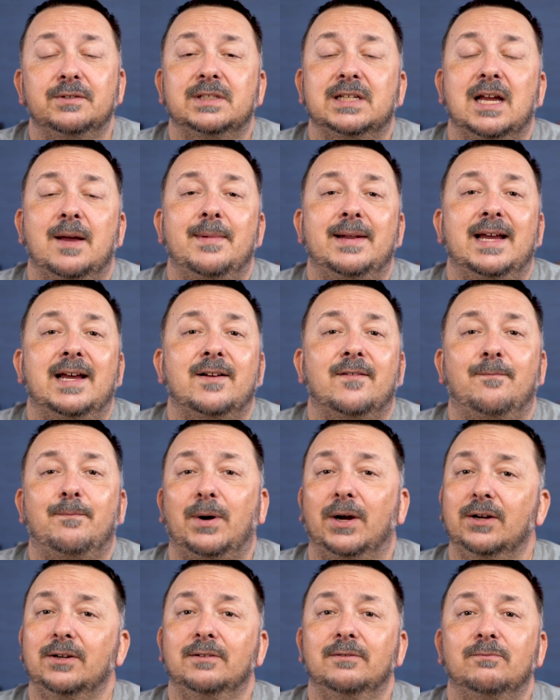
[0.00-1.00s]
is coming out of
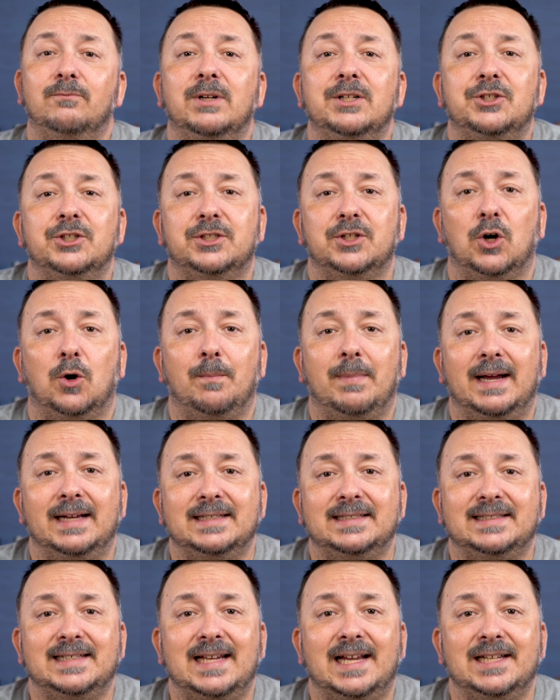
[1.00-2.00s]
Barton, which is owned by
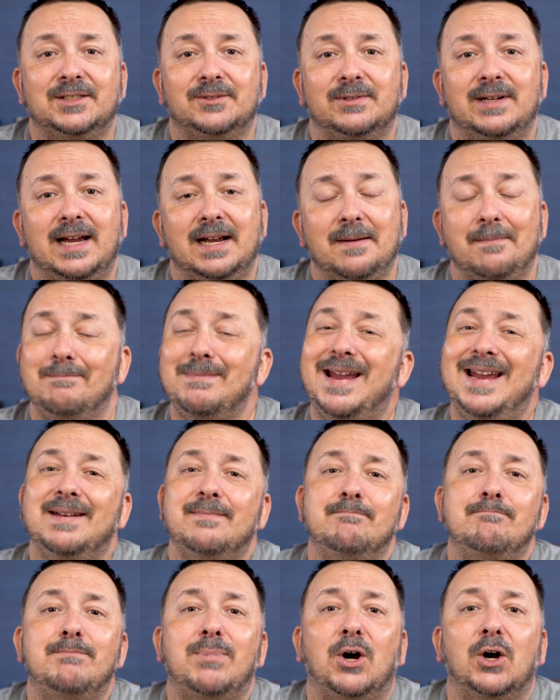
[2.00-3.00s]
Sazerac, made
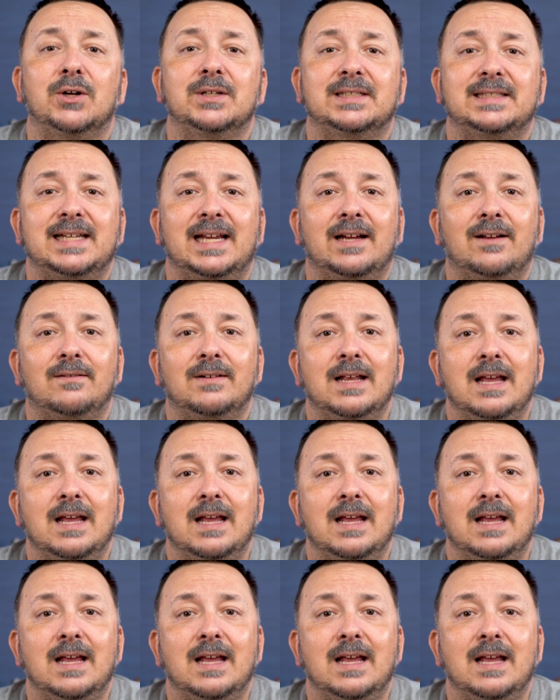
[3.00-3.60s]
in Bardstown.